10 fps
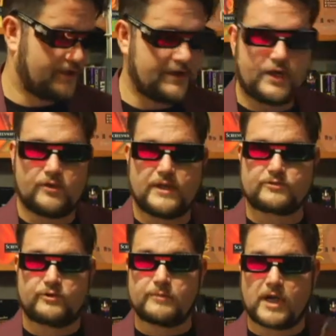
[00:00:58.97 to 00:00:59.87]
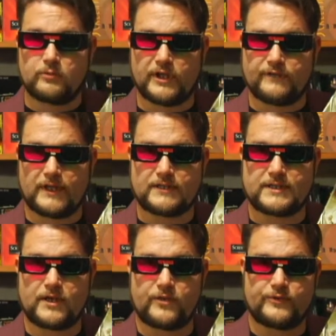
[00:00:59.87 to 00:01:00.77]
there you go. That's what My Bloody
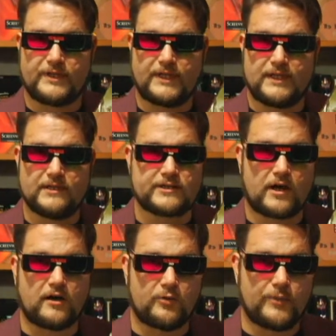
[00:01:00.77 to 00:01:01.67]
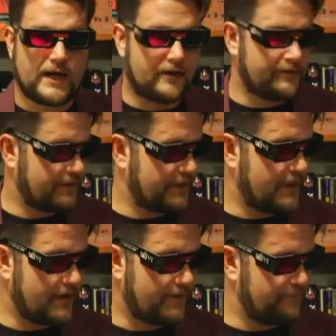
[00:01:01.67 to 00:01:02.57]
Valentine 3D is all about.
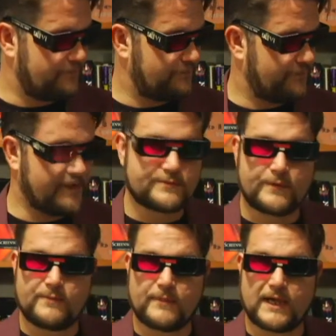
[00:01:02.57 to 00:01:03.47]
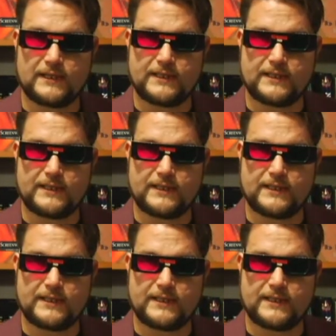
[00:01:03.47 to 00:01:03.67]
This made my